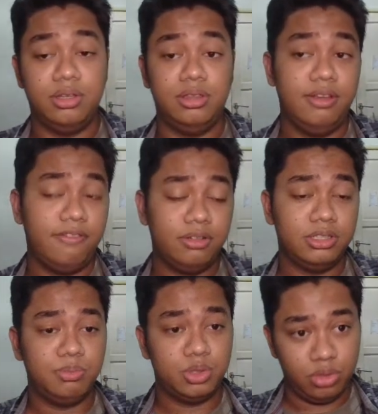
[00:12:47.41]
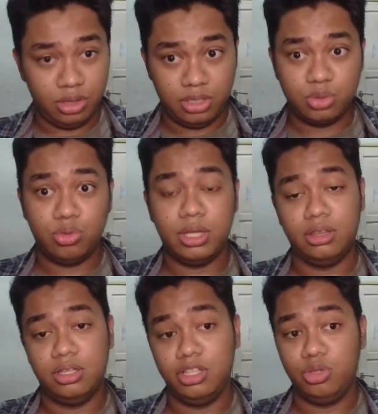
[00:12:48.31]
The difference between this one
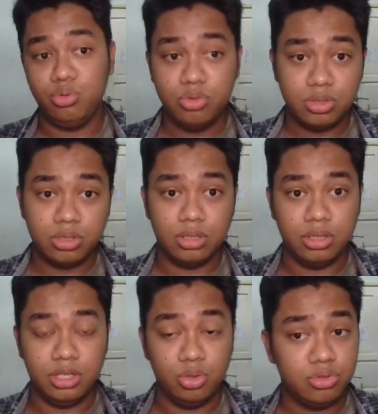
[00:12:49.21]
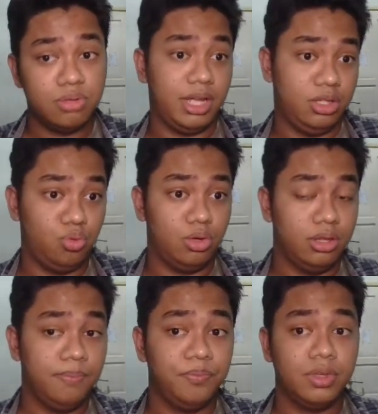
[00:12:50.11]
and the user menu
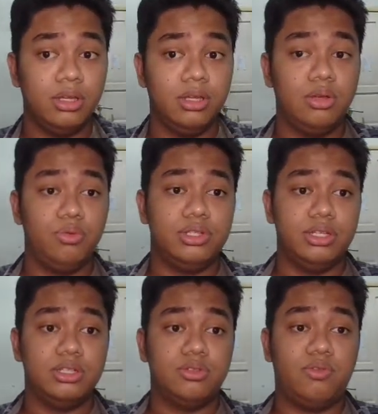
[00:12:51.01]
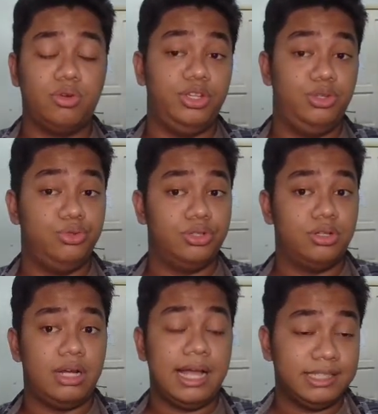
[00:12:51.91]
one, which is for the
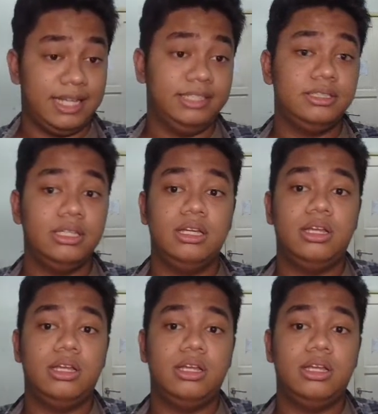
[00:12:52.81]
user access,